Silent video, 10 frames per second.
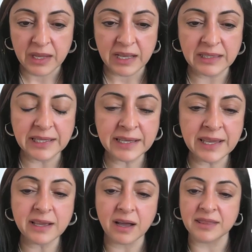
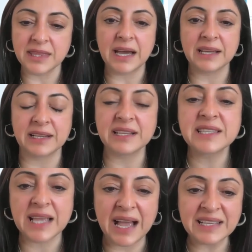Clicking on that,
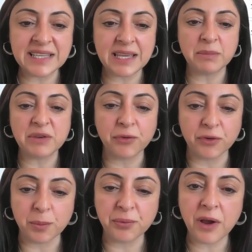it's asking me
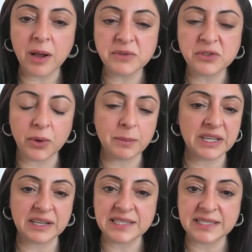for a prompt. So I'm
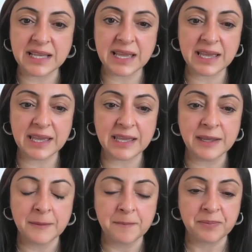going to
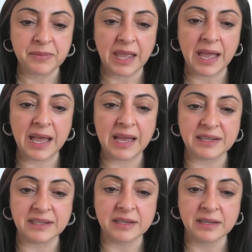say
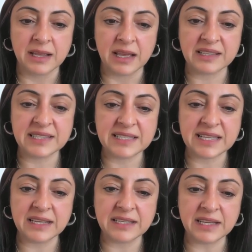add
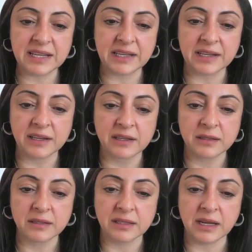ascending
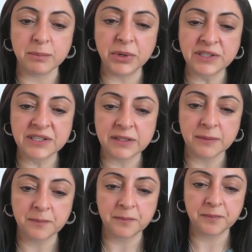numbers
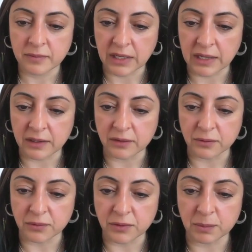
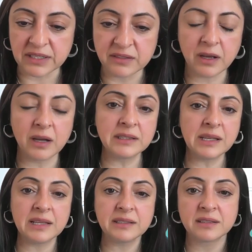and replace
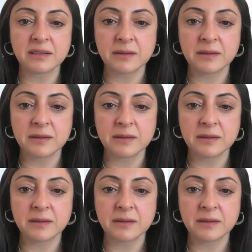content.